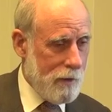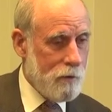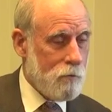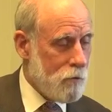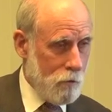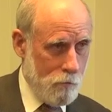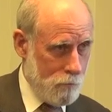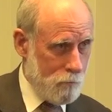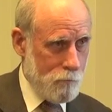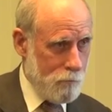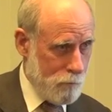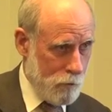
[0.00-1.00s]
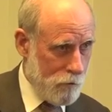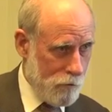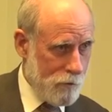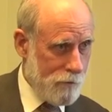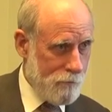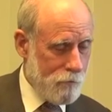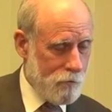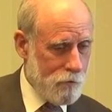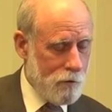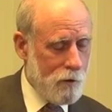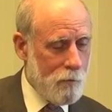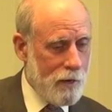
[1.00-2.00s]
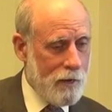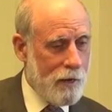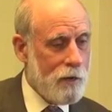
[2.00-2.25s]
I don't know personally for sure how many.